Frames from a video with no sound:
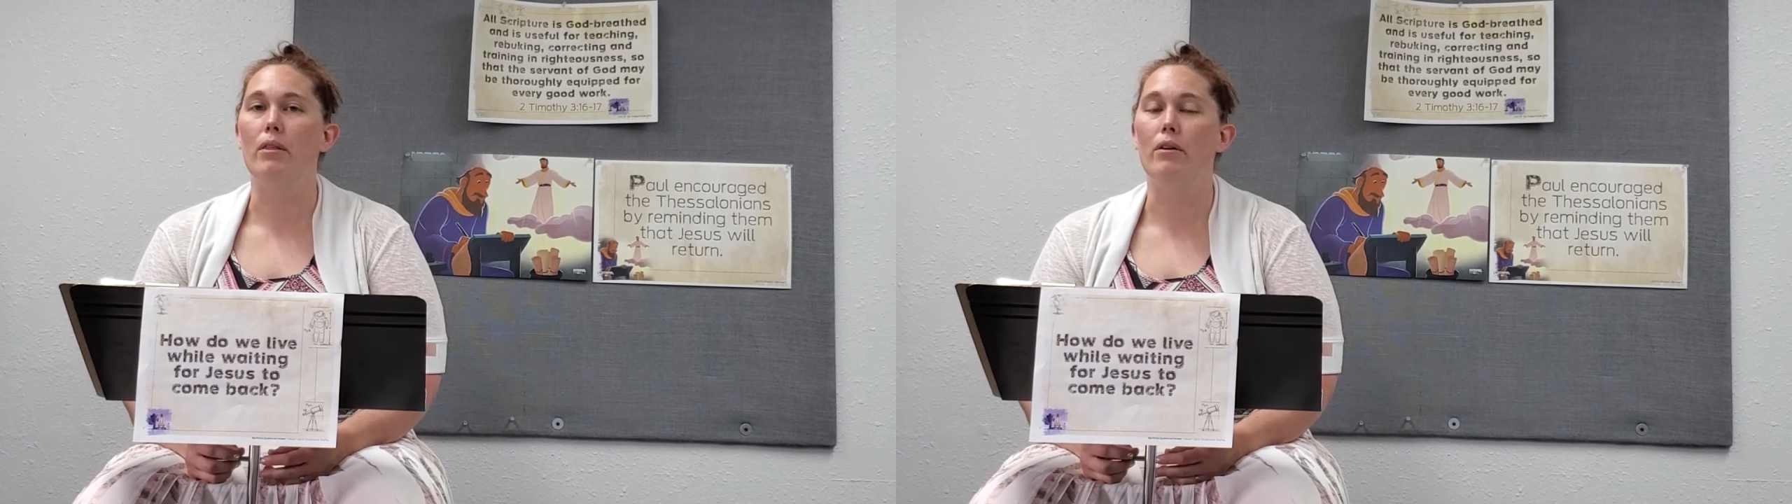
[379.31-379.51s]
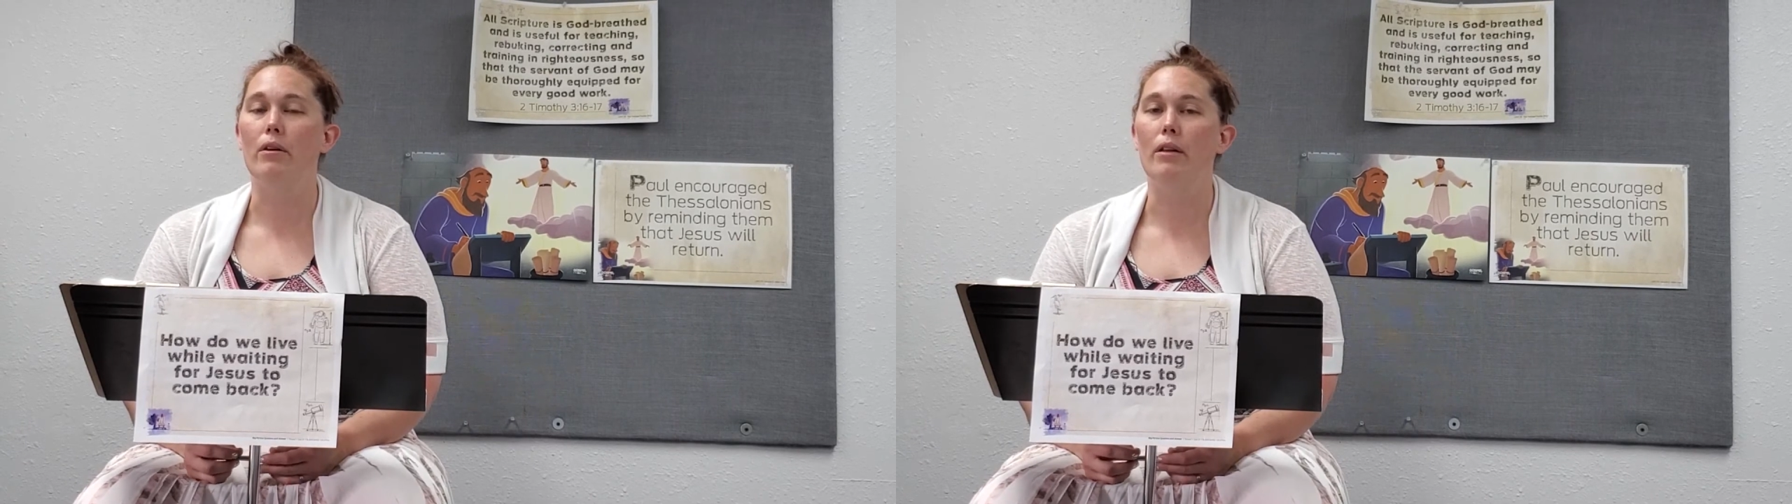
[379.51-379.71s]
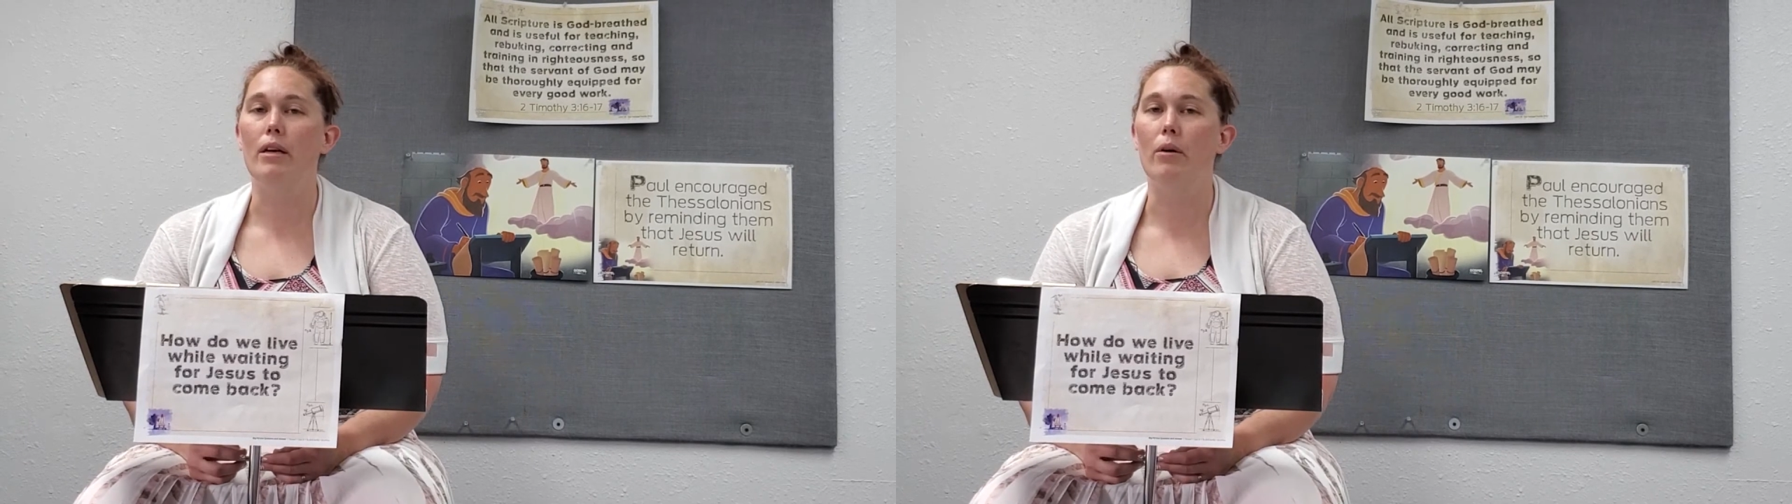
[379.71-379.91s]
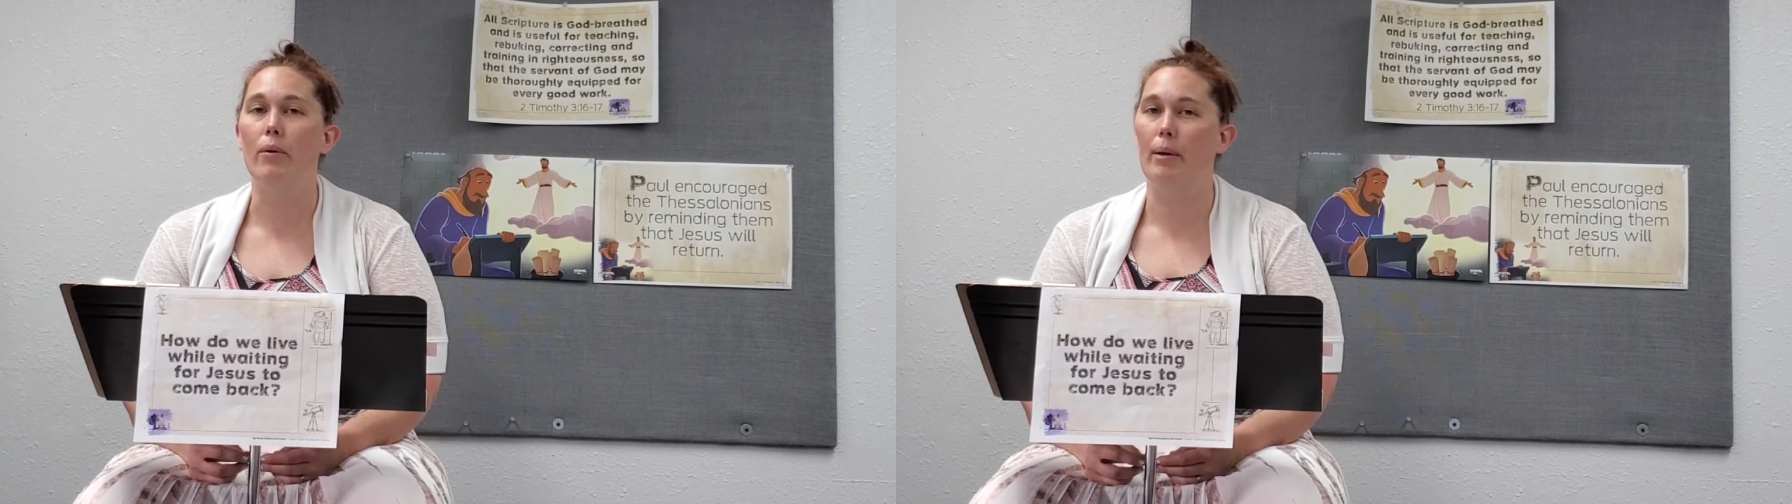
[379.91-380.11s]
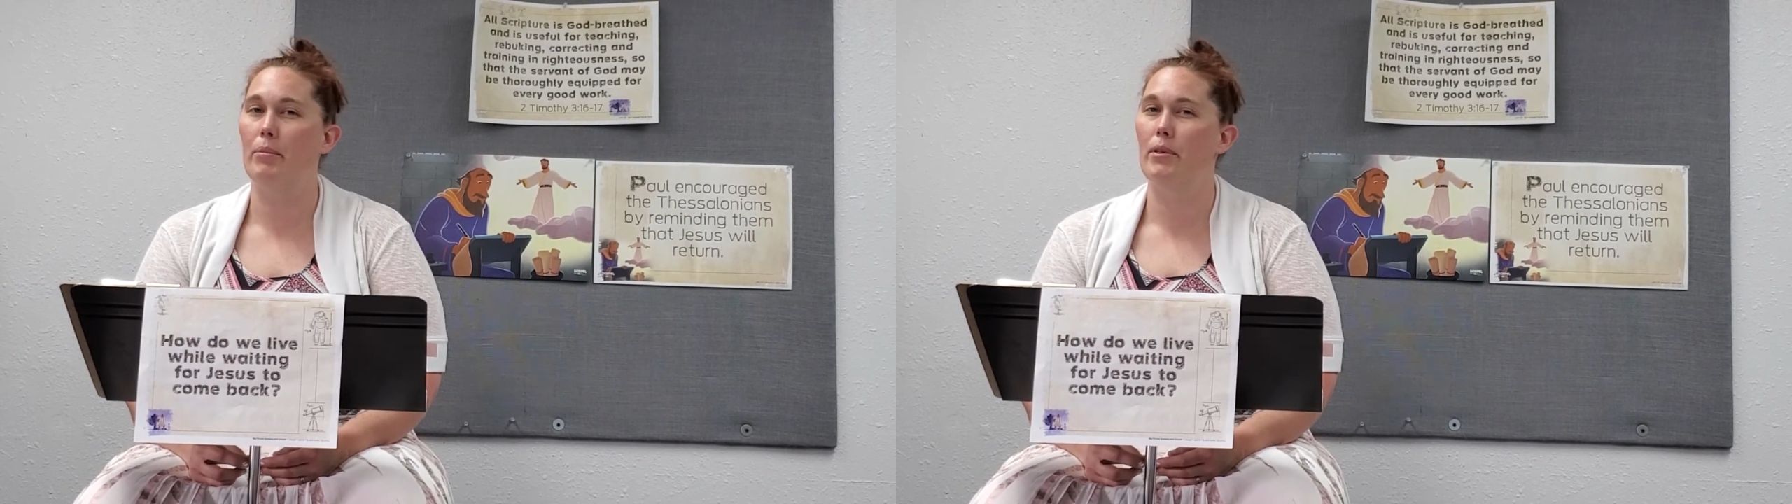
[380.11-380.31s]
thoroughly
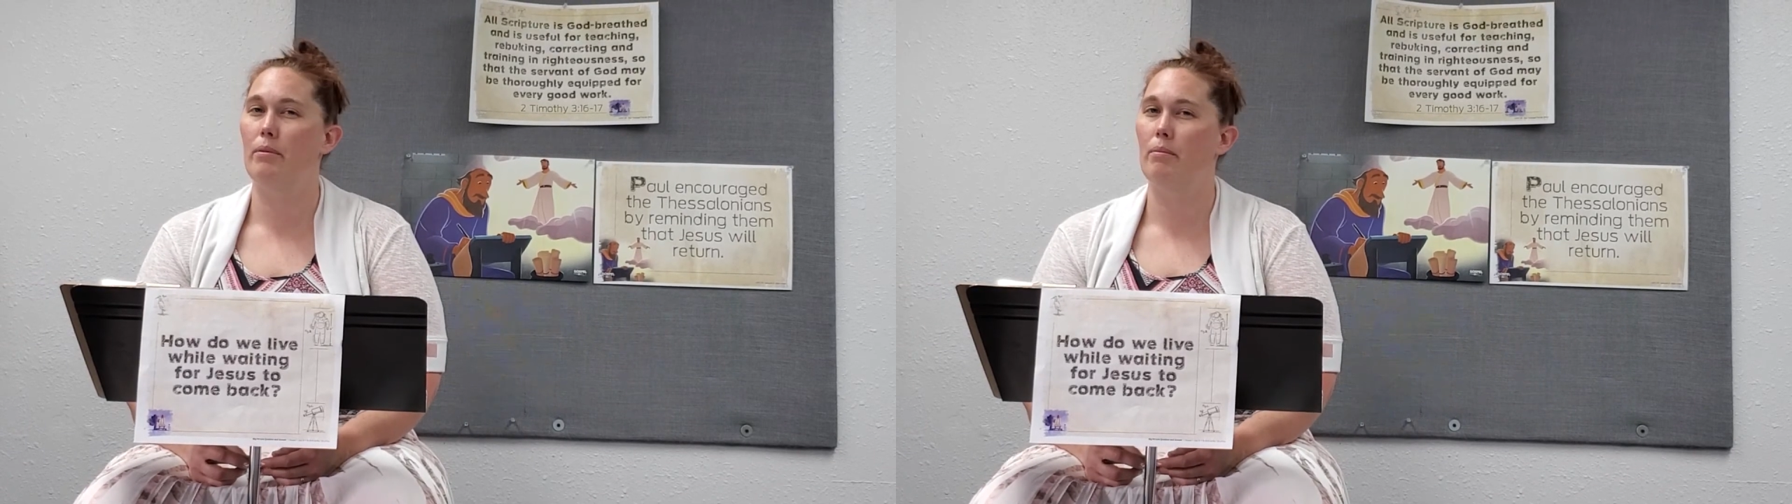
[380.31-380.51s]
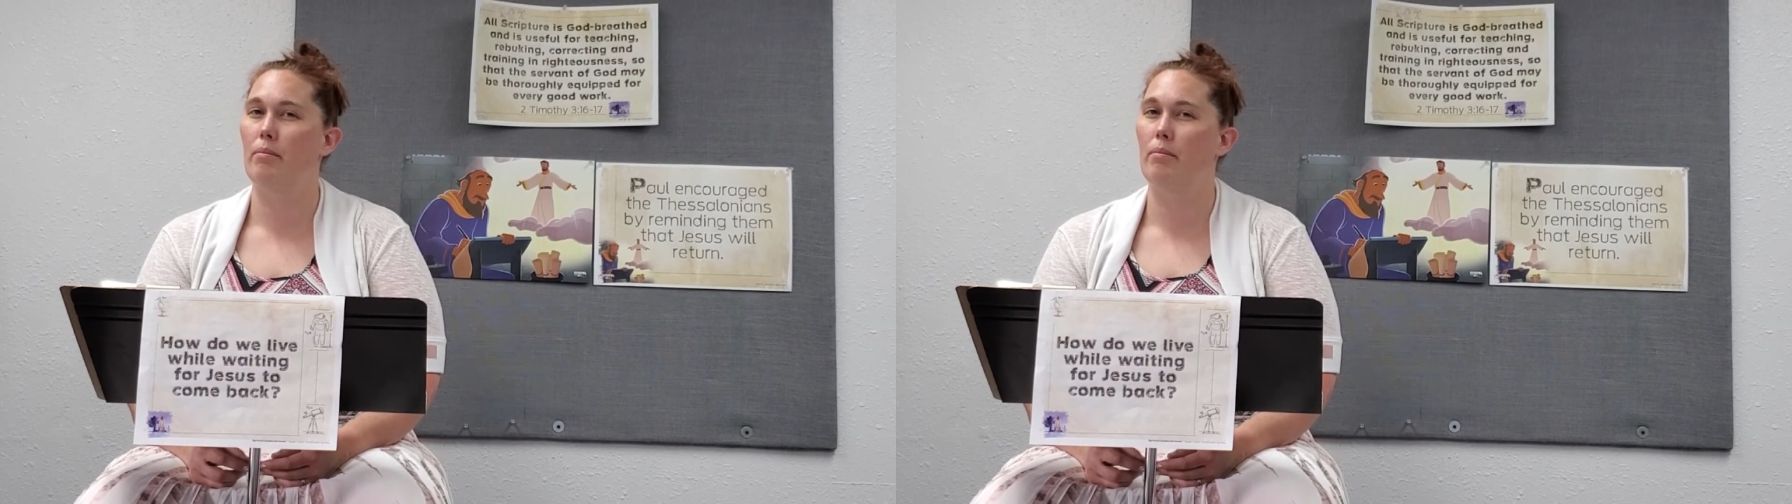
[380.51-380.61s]
equipped.